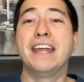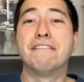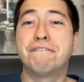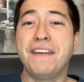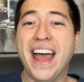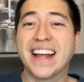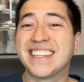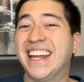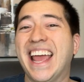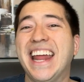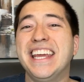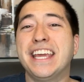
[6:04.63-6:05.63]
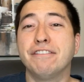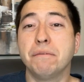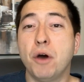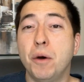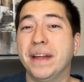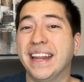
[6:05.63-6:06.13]
In fact, at any given
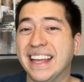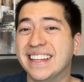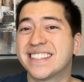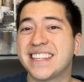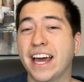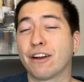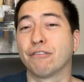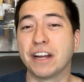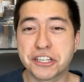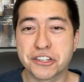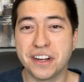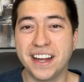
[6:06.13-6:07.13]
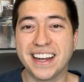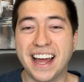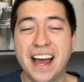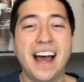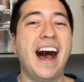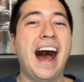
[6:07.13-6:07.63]
moment inside a restaurant,
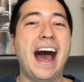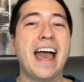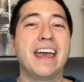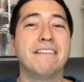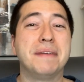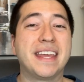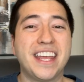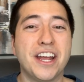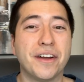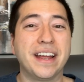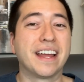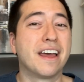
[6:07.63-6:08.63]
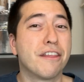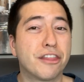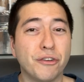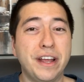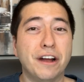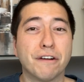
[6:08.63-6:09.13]
I am hearing
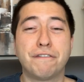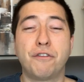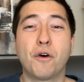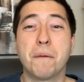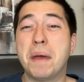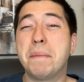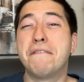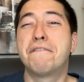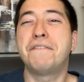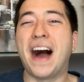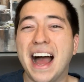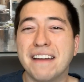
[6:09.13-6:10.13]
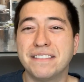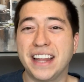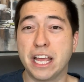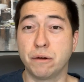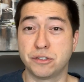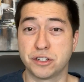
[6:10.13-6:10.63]
three or four, maybe five
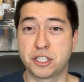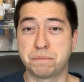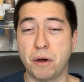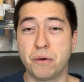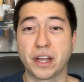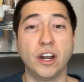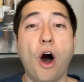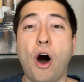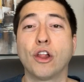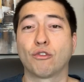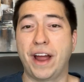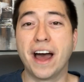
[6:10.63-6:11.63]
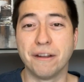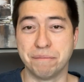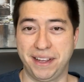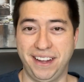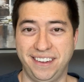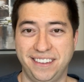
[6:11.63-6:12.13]
languages spoken all around me.